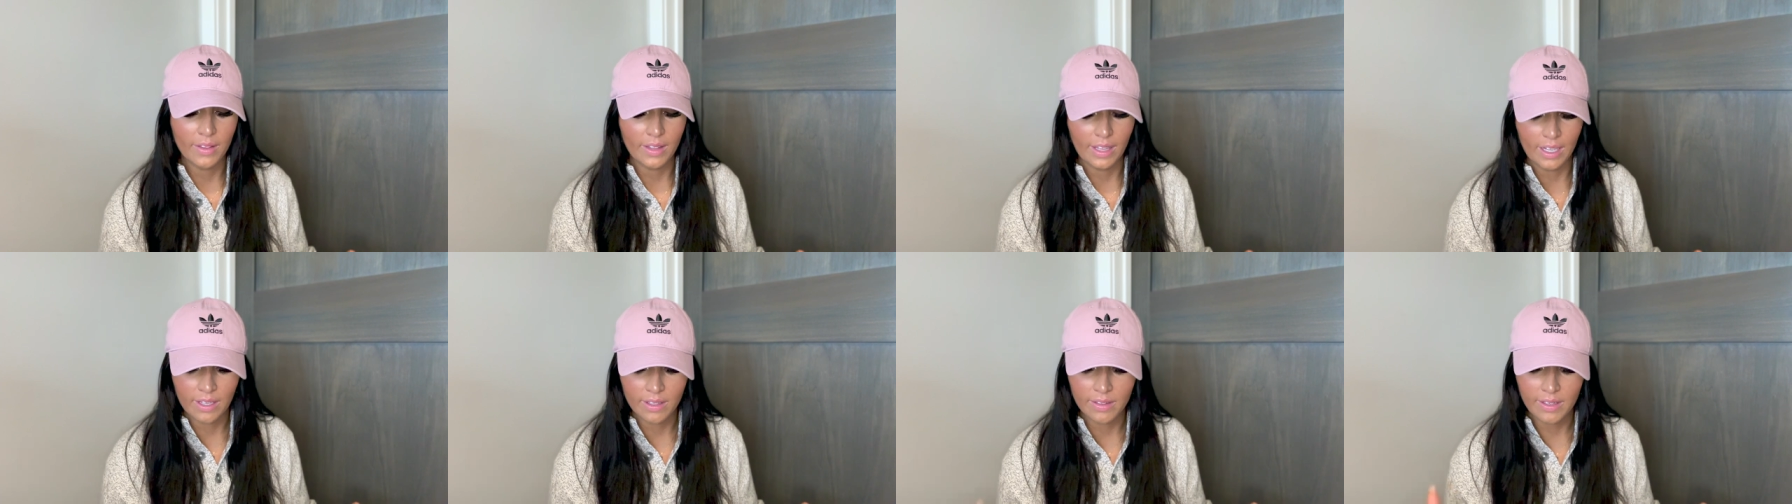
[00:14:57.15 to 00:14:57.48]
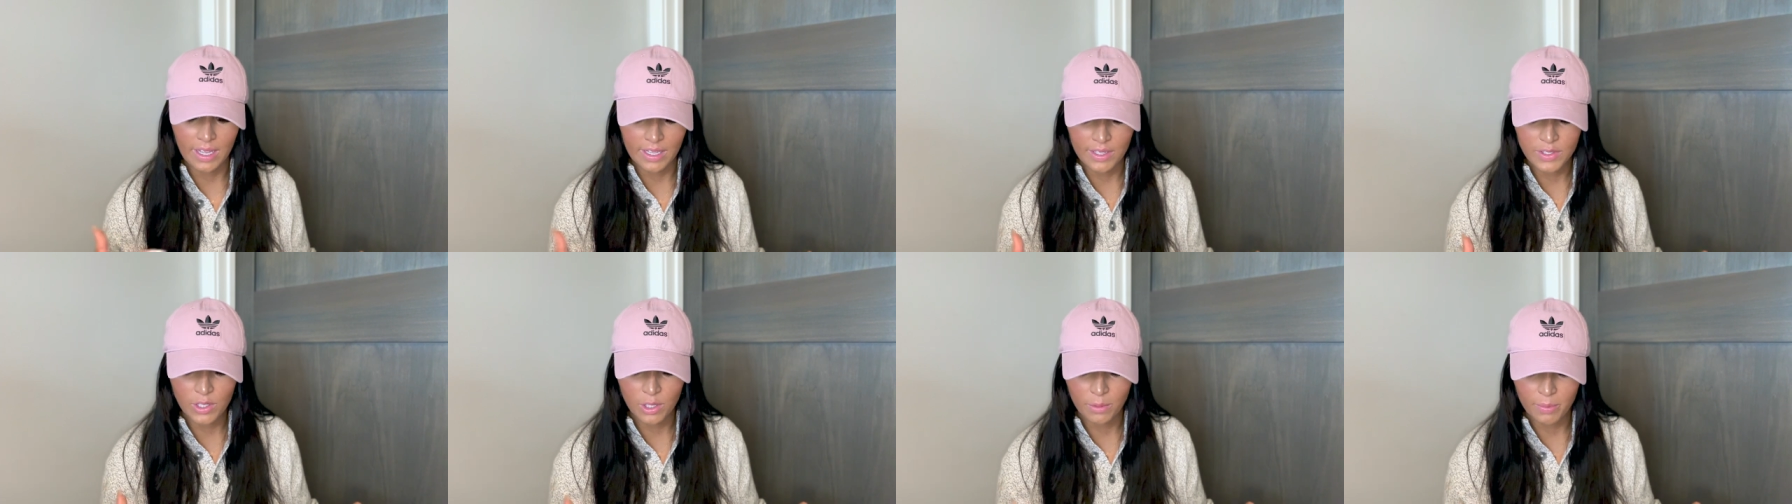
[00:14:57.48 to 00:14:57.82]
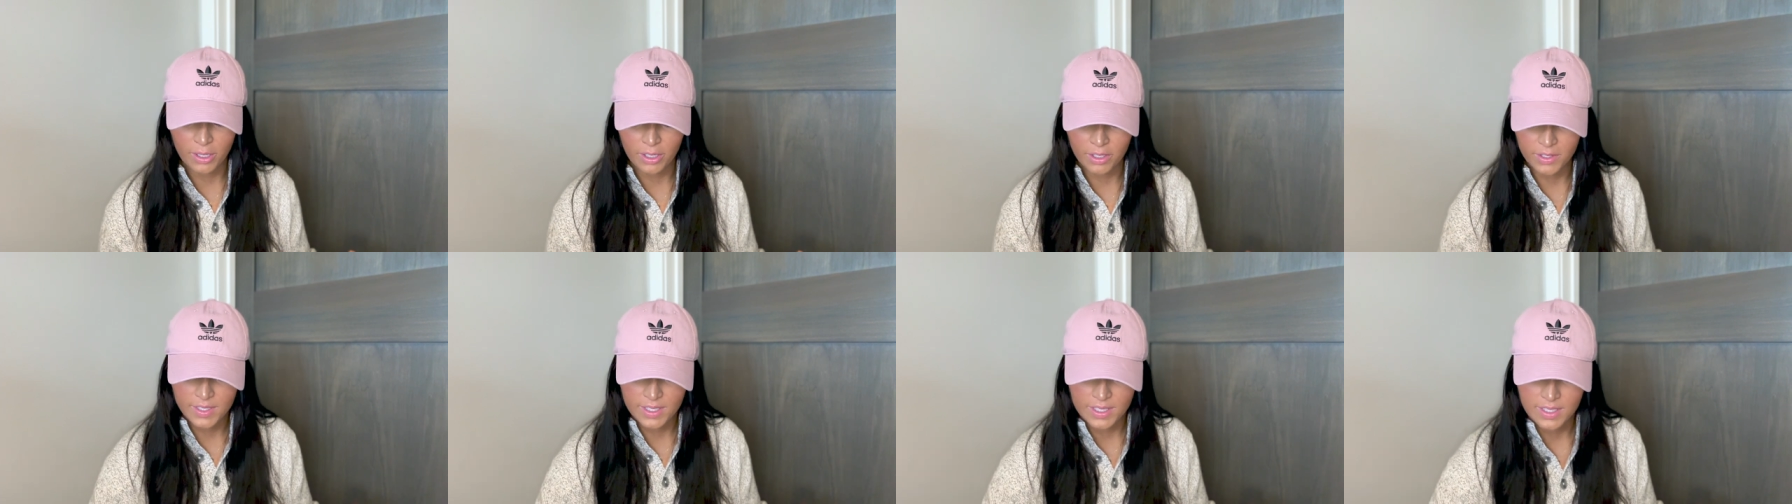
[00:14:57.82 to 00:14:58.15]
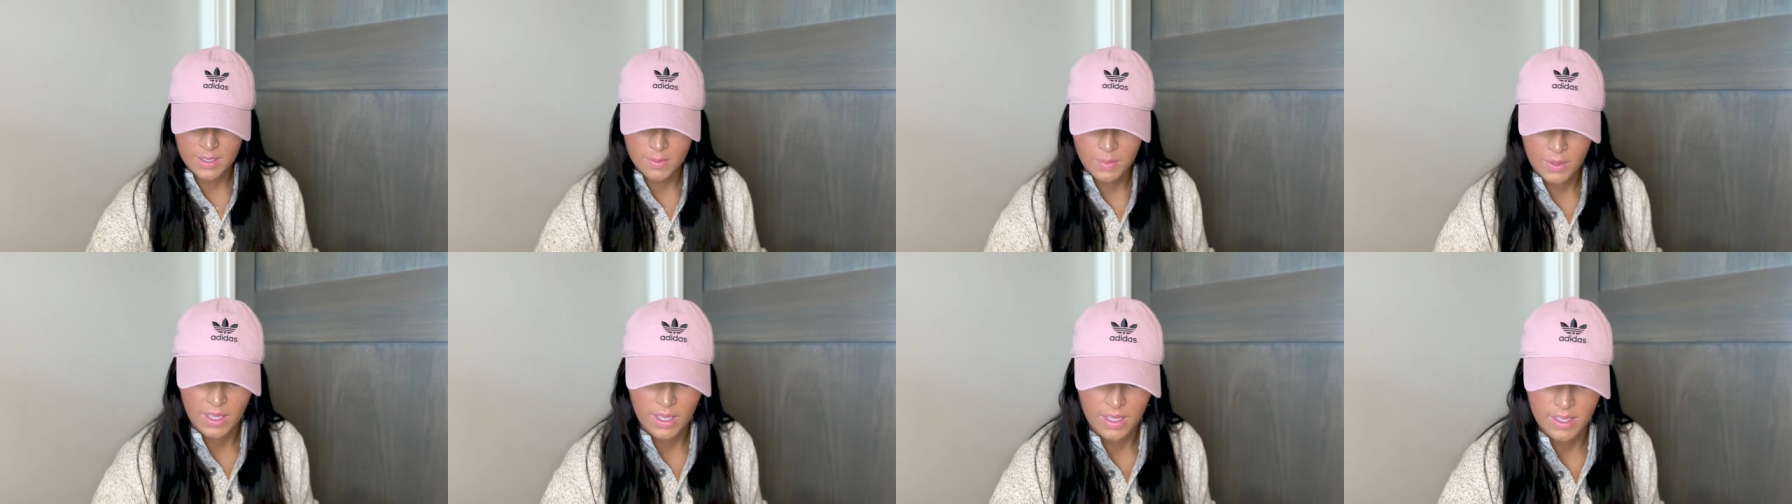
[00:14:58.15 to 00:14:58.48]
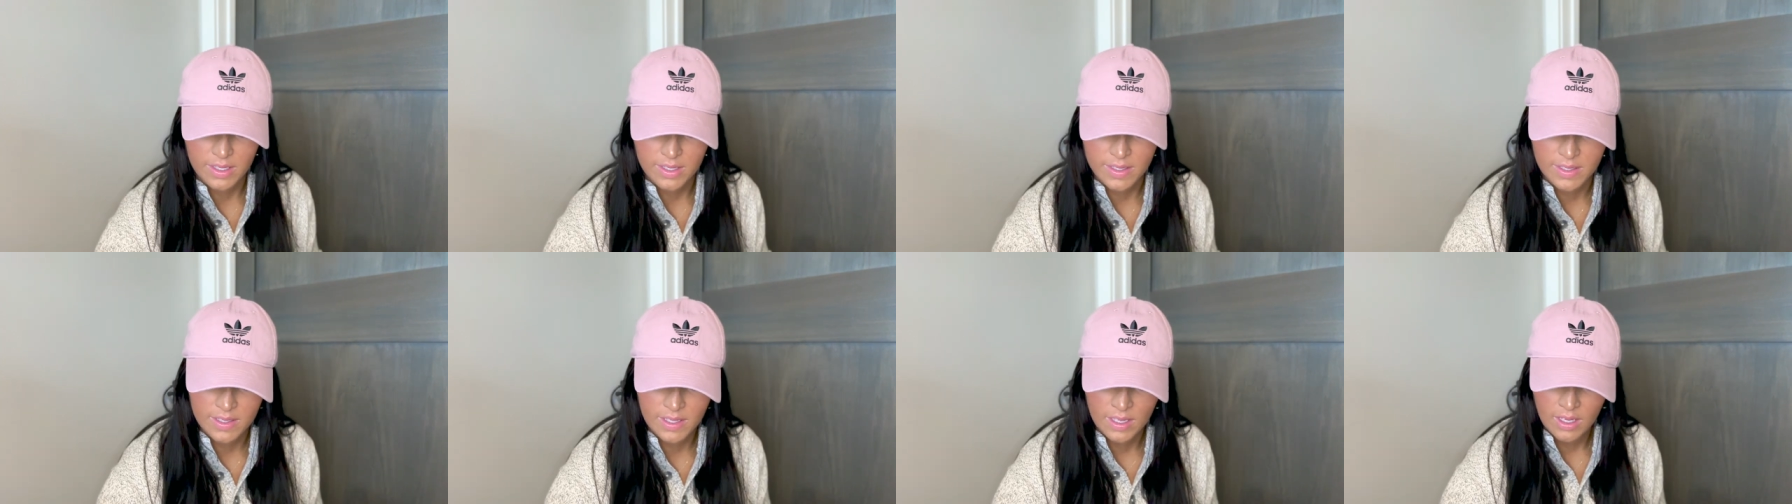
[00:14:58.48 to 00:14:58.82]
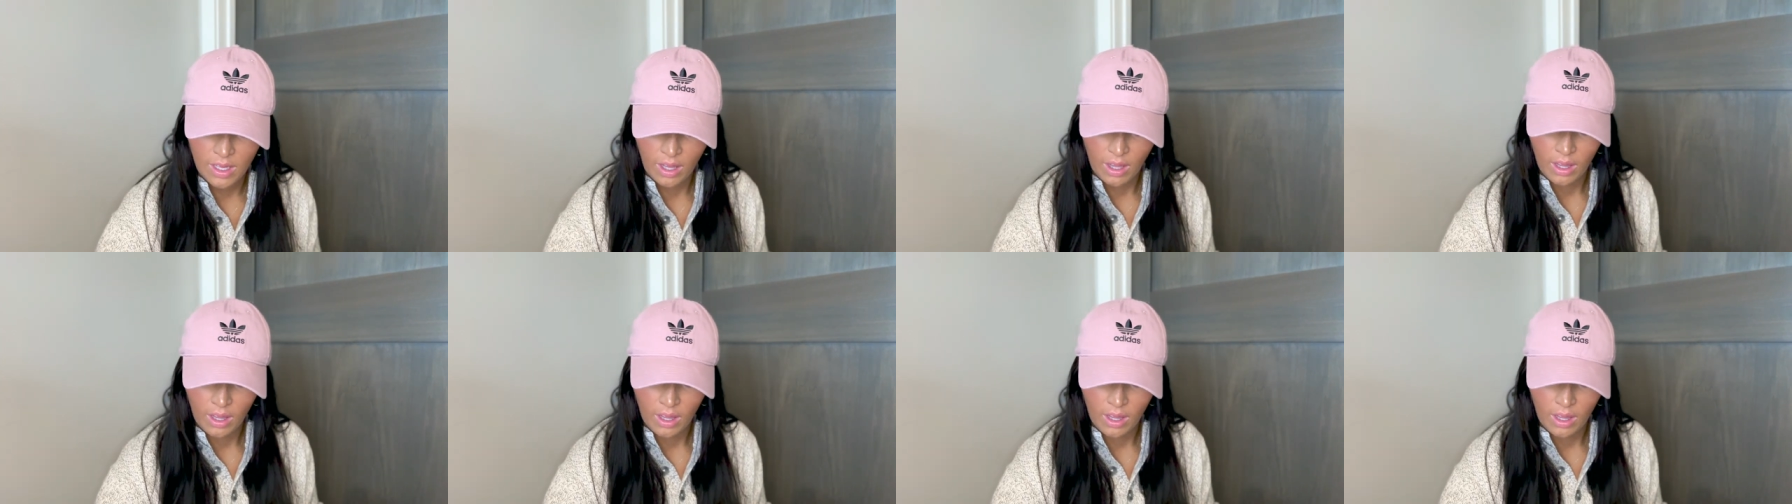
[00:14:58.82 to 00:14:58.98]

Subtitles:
like nicer purses, because